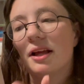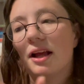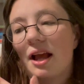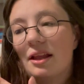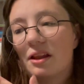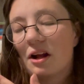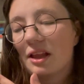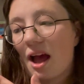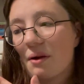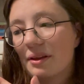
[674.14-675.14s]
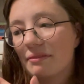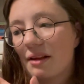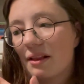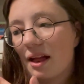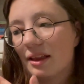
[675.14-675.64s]
it starts out with
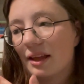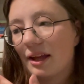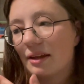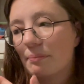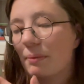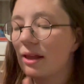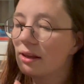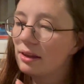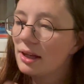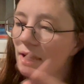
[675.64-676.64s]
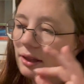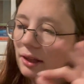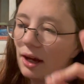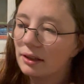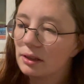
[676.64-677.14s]
Rilla. Like, basically, in
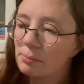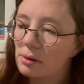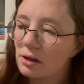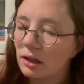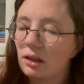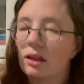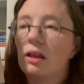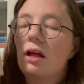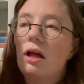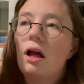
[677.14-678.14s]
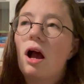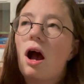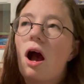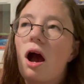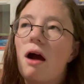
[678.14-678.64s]
the other books,
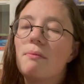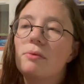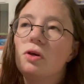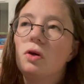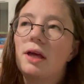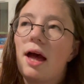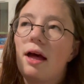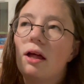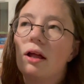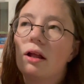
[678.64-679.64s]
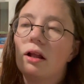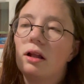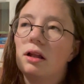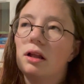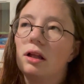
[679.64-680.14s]
you get,
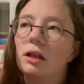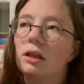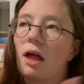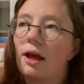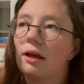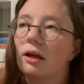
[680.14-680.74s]
like,